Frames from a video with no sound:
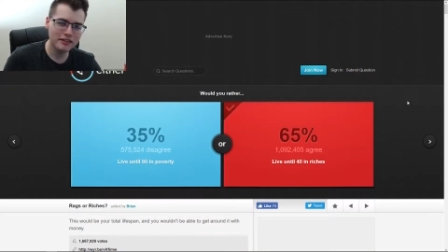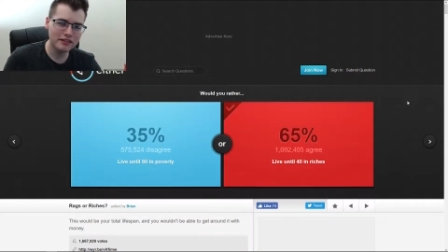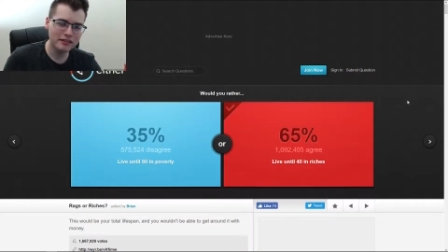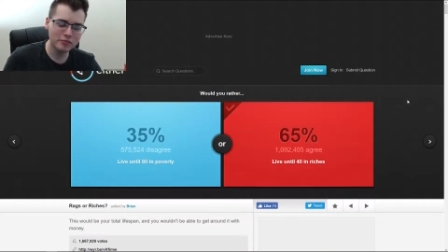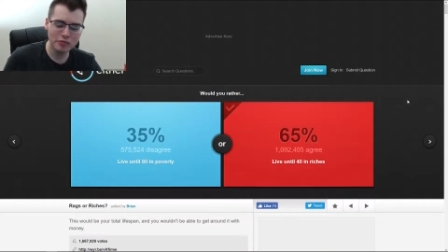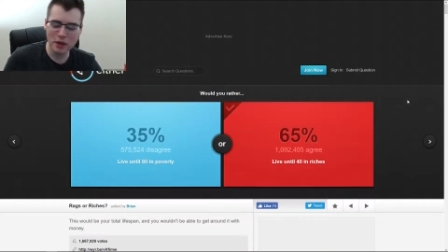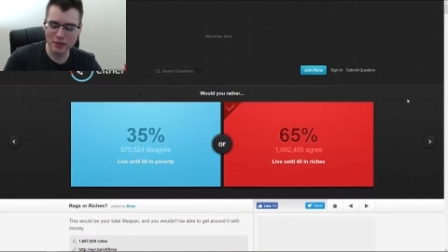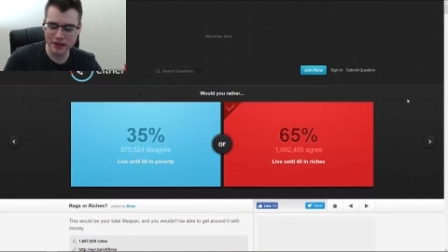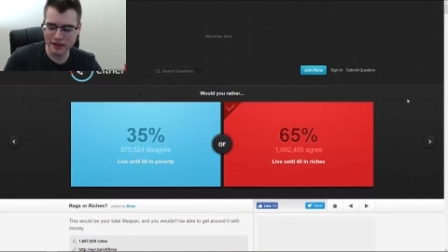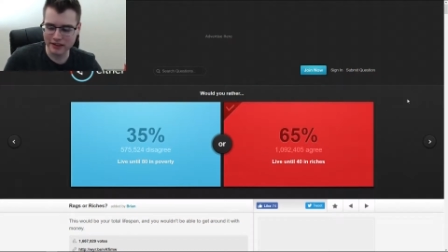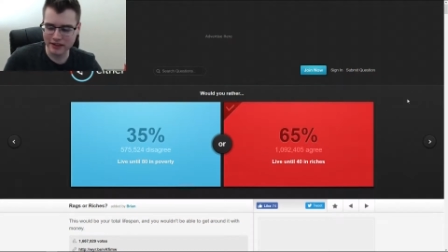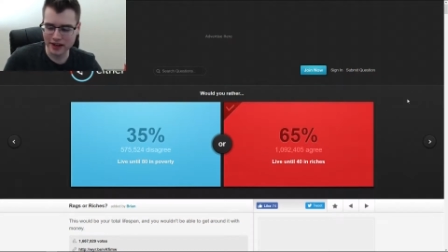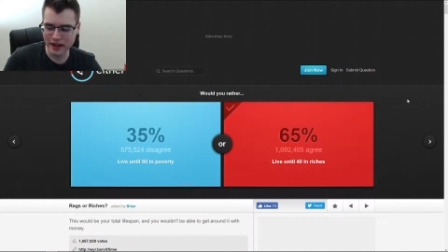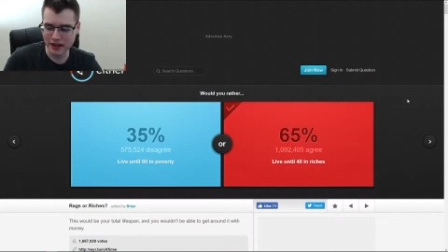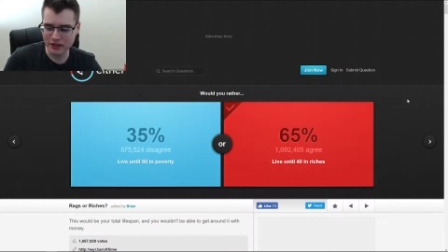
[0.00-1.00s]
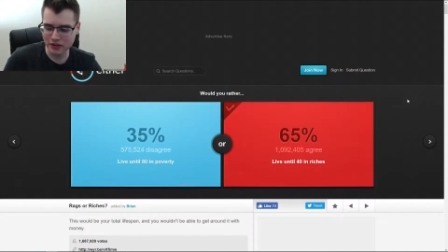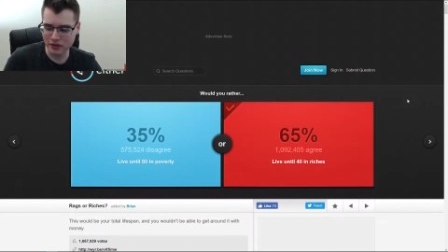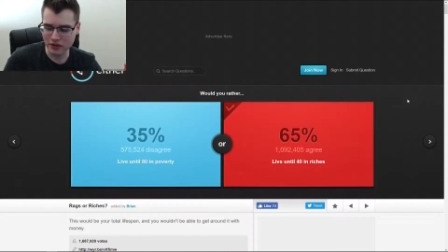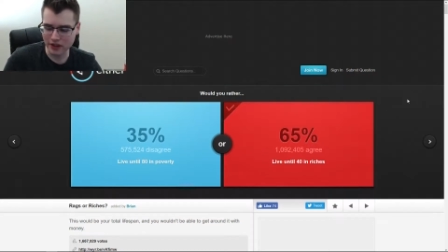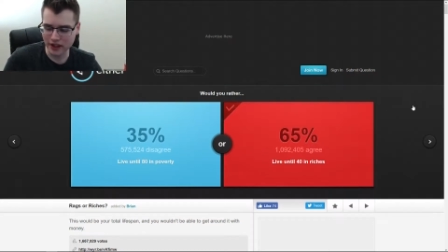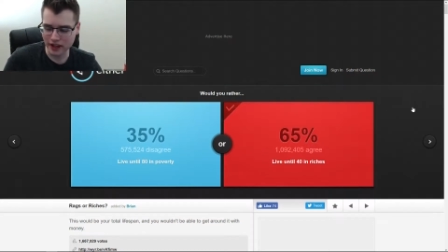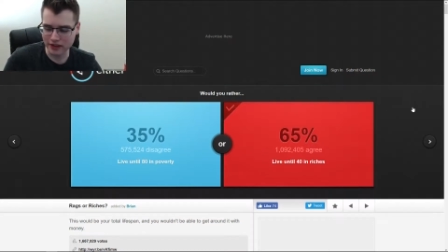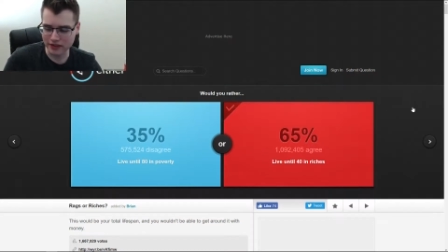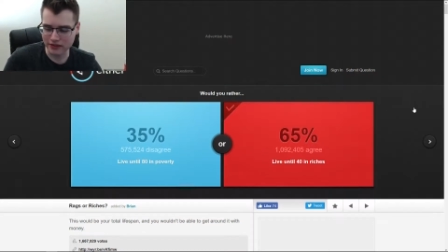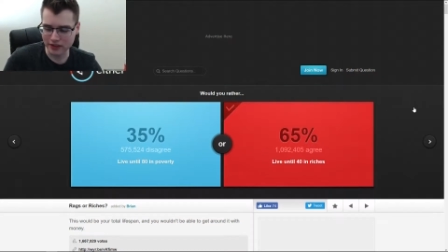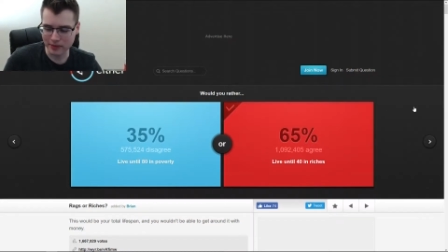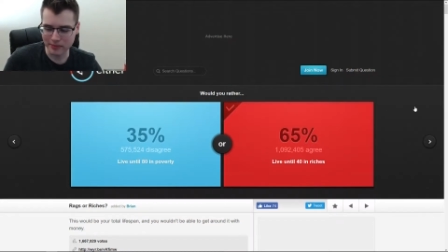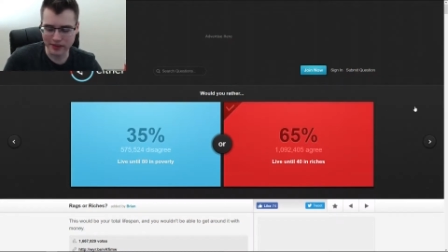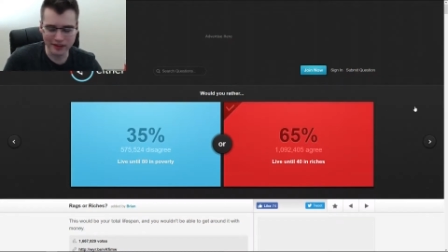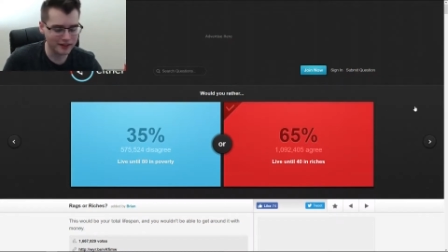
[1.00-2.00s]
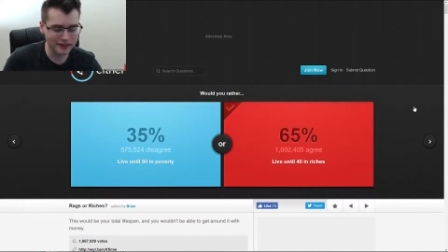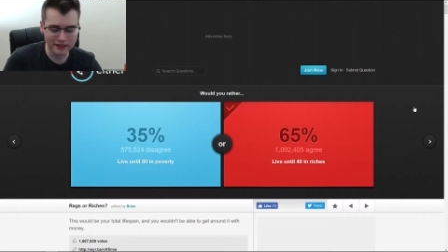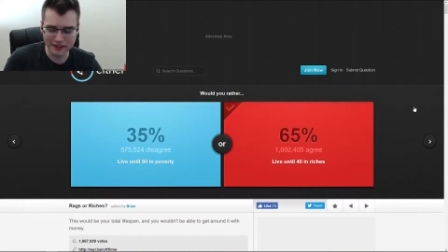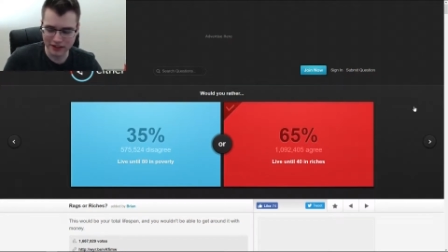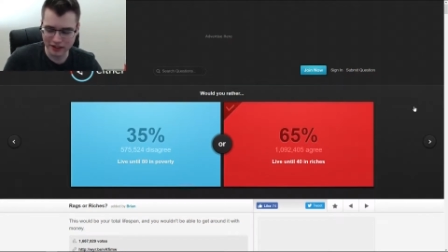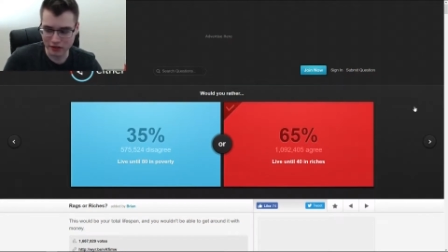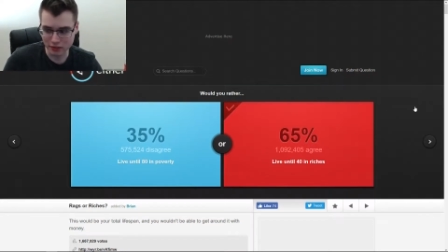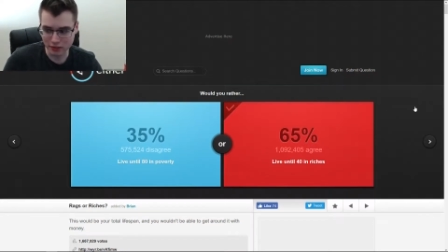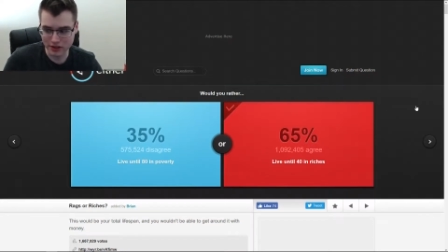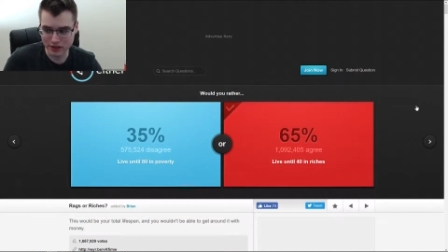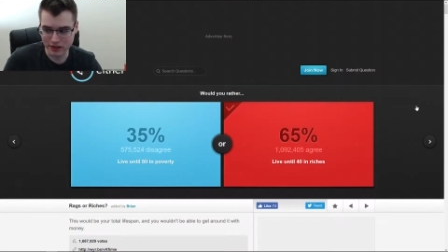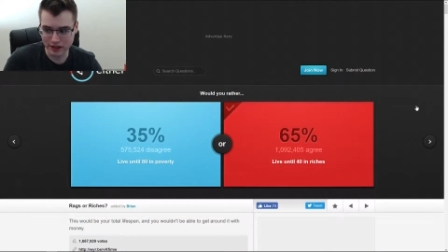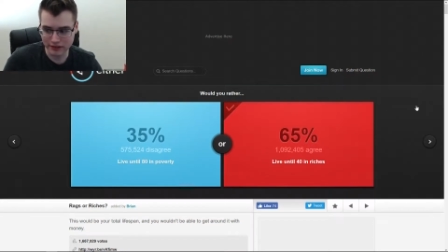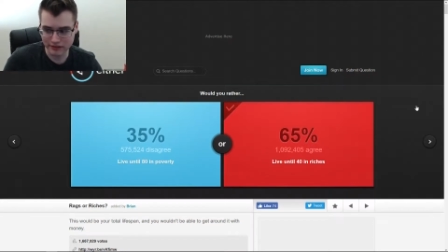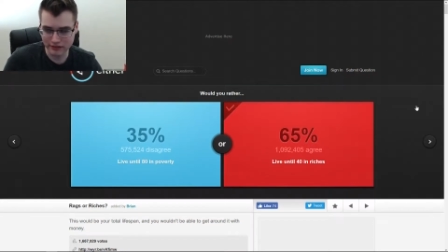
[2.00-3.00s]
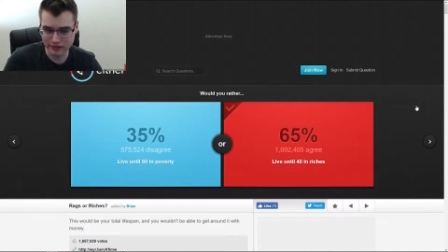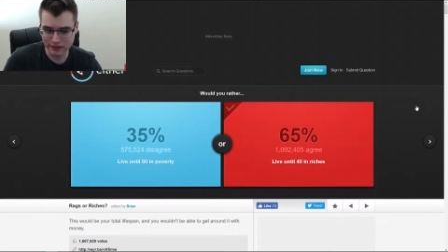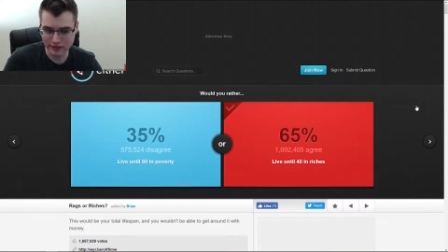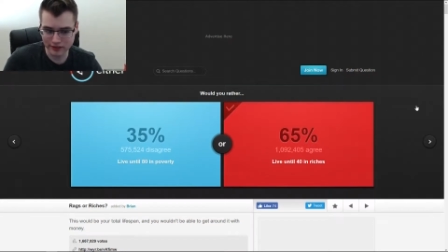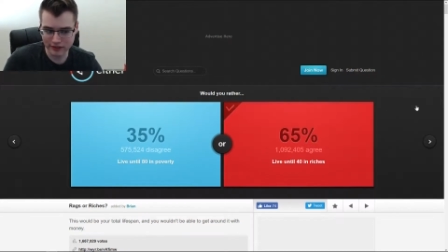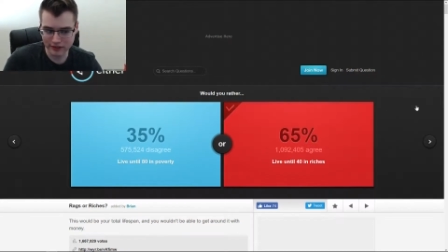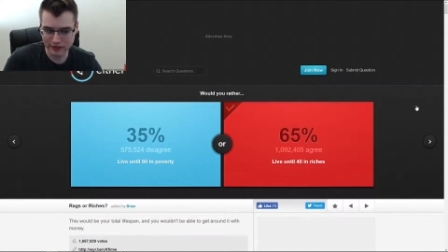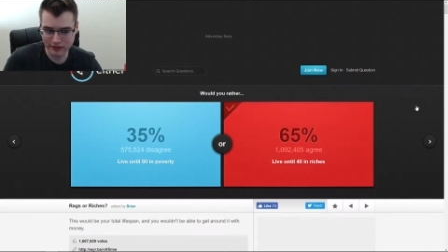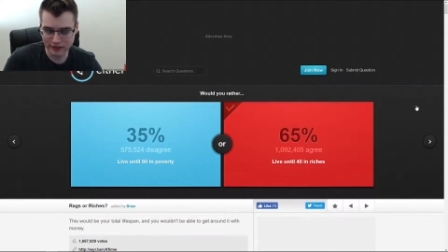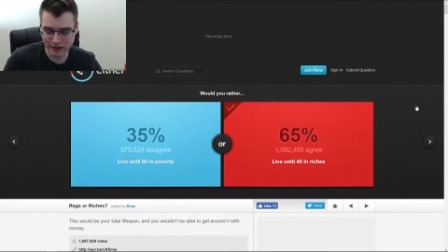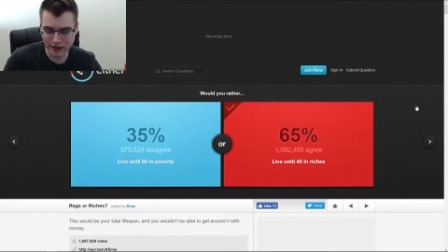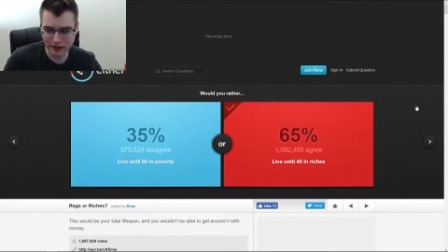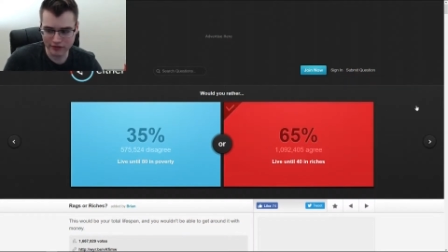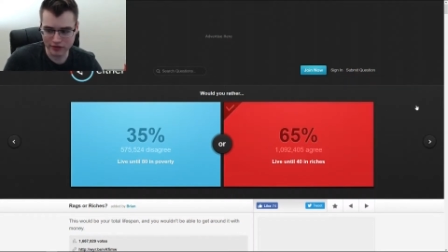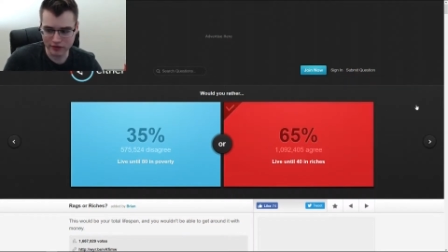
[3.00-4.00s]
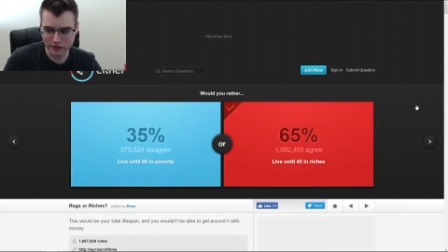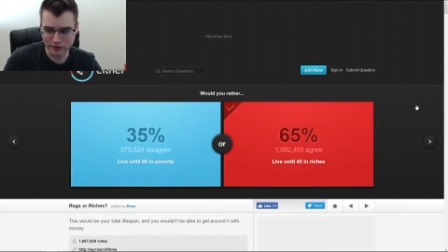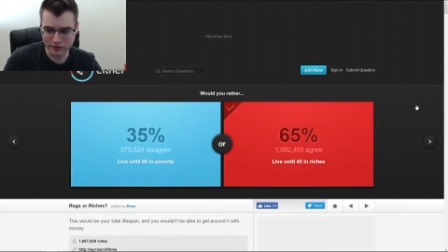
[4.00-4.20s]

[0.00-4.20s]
Probably gonna die on cocaine or something. It's a rich life. You have to.